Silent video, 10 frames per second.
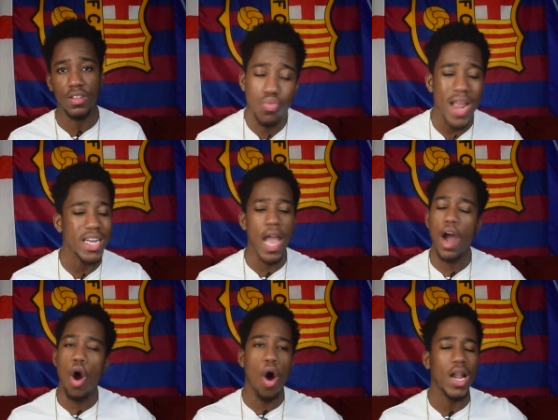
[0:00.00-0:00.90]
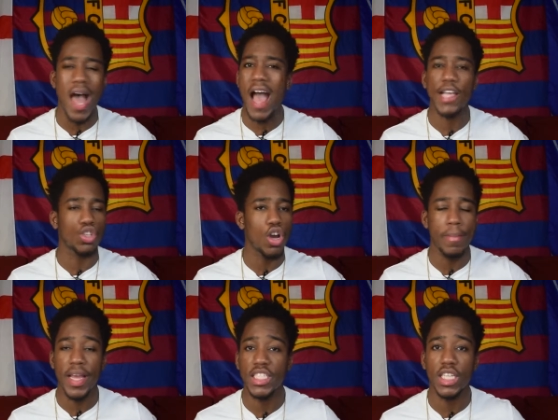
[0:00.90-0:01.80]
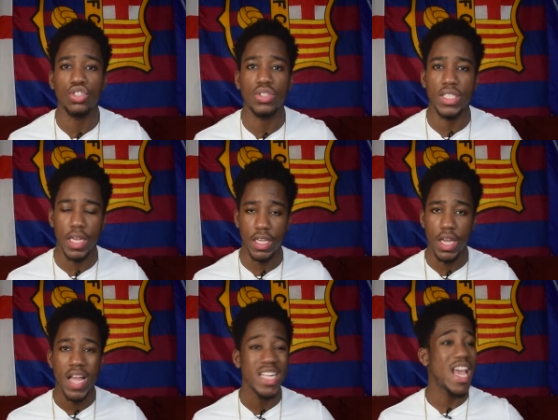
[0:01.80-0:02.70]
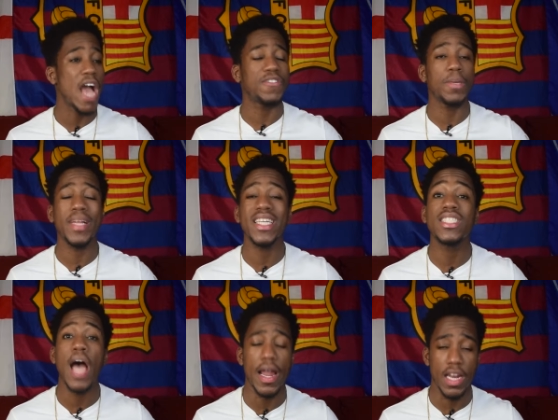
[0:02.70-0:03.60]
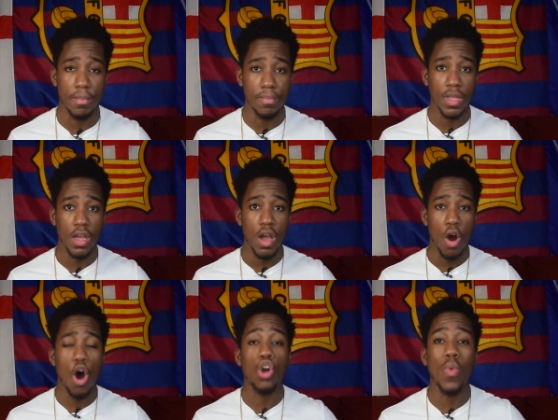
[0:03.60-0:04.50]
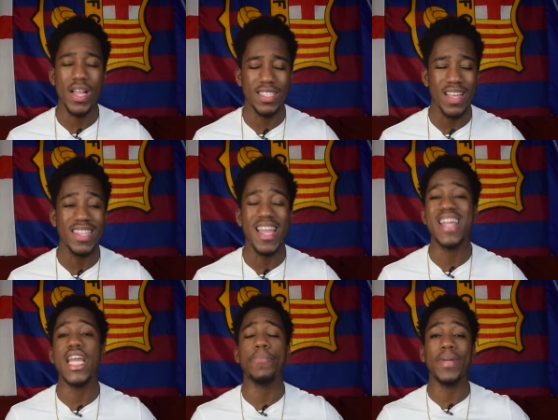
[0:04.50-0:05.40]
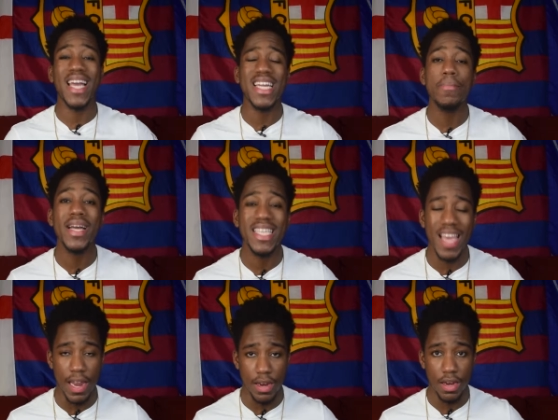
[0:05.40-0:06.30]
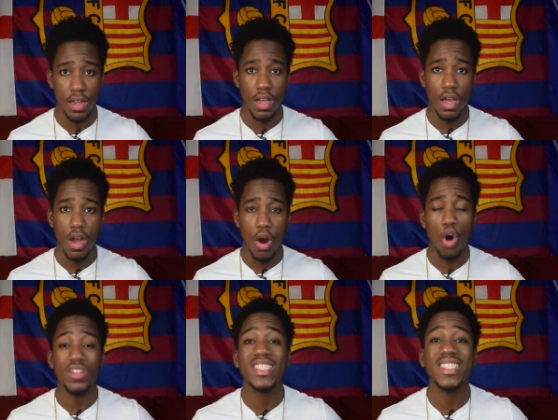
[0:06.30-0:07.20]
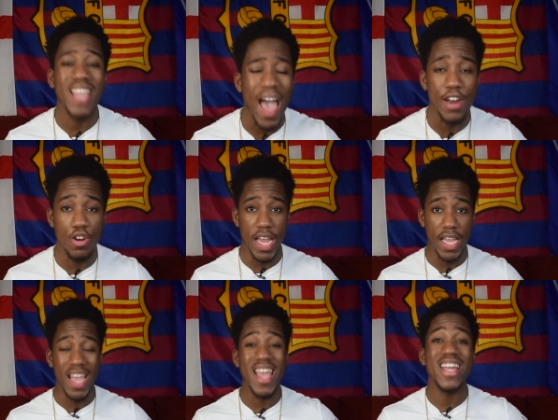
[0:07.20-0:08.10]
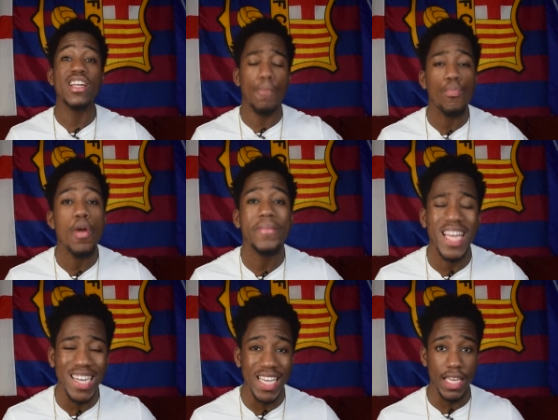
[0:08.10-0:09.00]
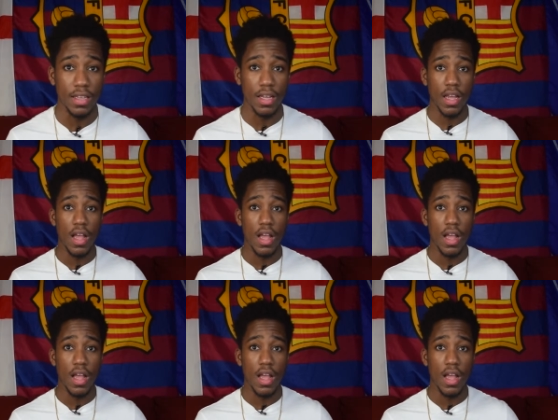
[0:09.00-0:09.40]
Right now, all eyes are on Manchester City. They have to play Tottenham on Wednesday. Then they play them again on Saturday in the Premier League.